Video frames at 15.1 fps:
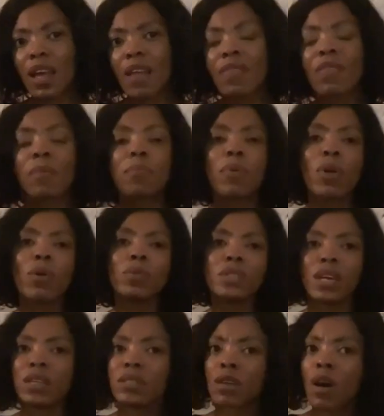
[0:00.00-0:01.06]
in the
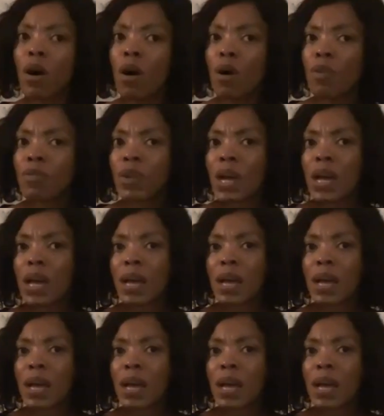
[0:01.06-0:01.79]
process of